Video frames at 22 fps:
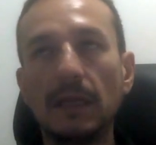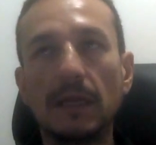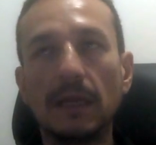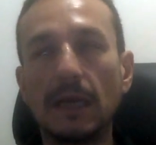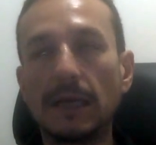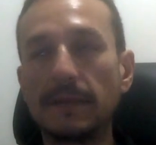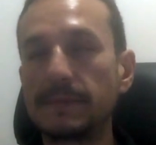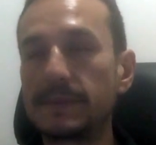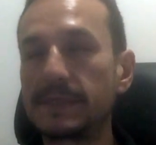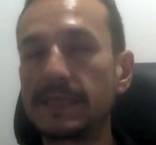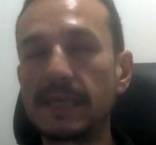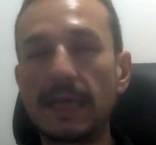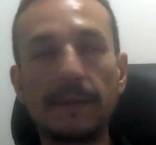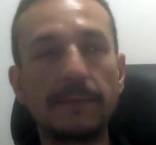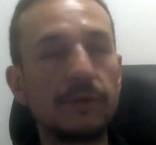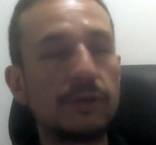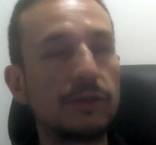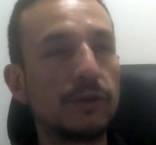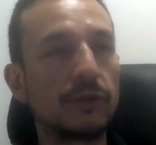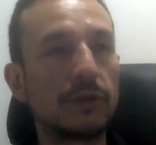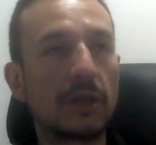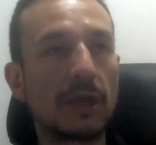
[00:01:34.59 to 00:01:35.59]
and
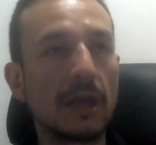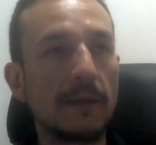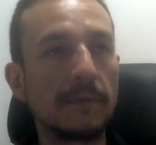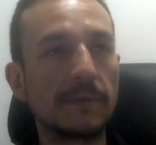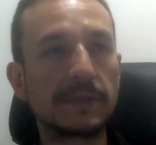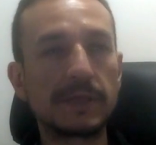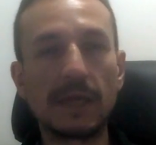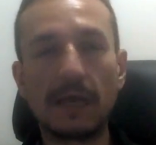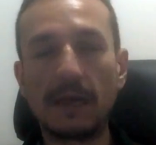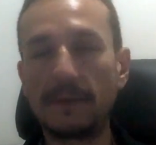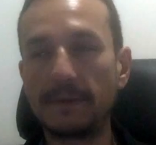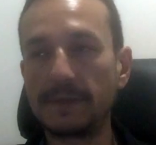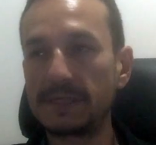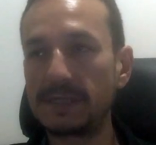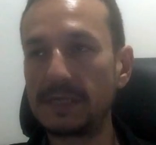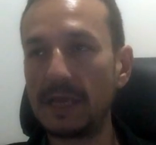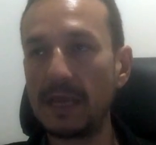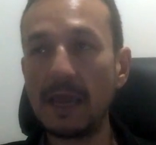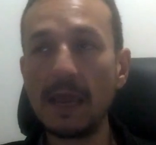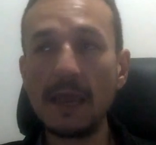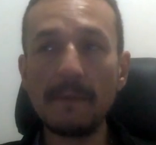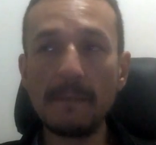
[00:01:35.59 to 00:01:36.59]
some dude comes out and
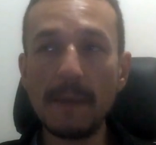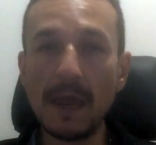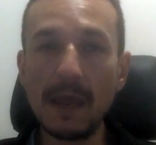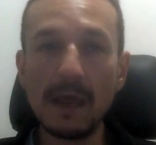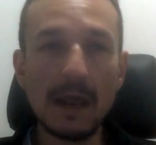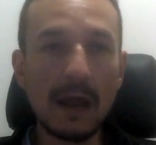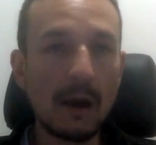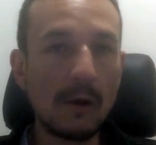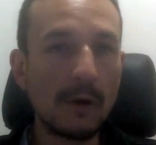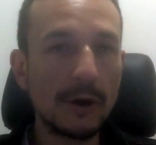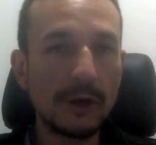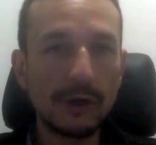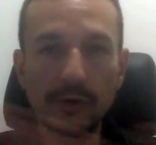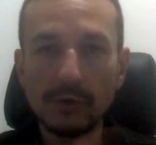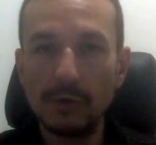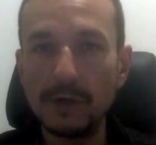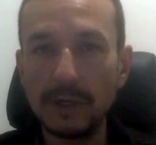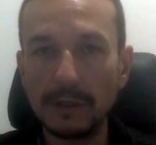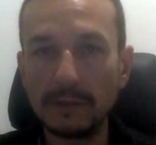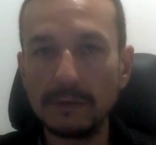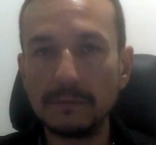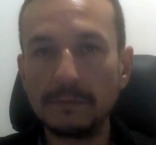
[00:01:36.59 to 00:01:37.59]
say, "Hey man, how are you
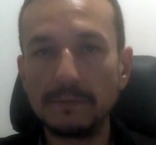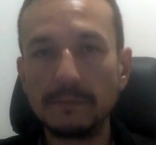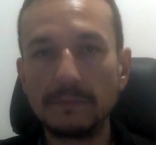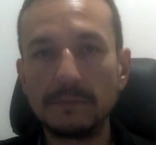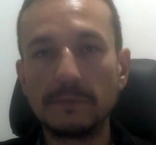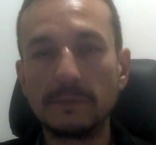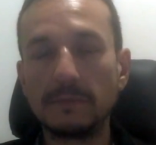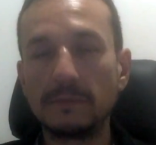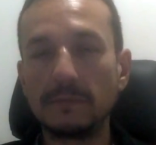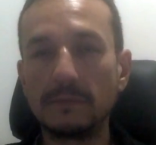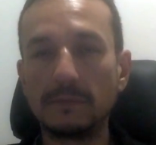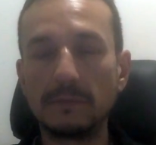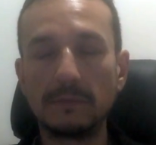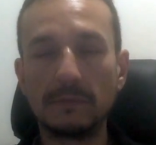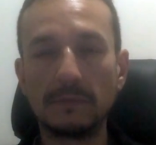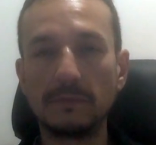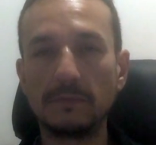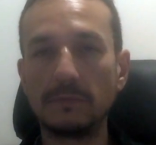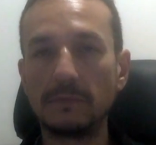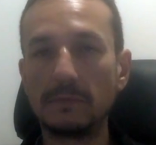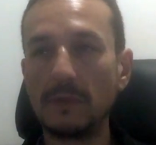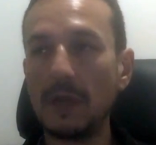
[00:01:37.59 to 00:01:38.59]
doing?"
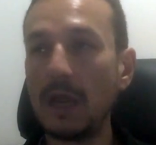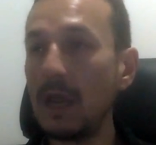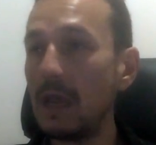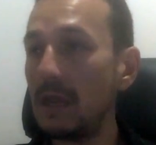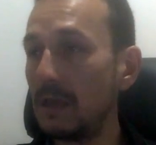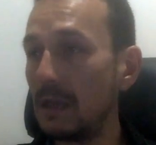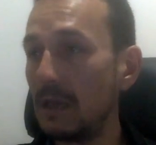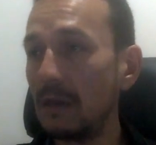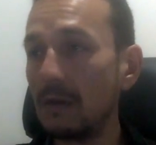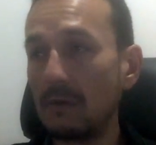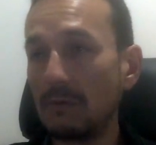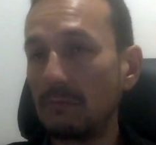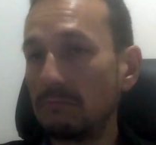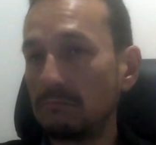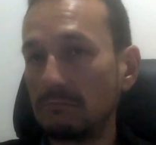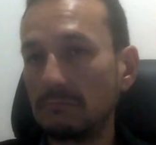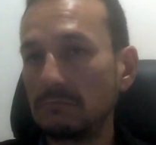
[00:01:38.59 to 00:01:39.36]
"Hey, yeah,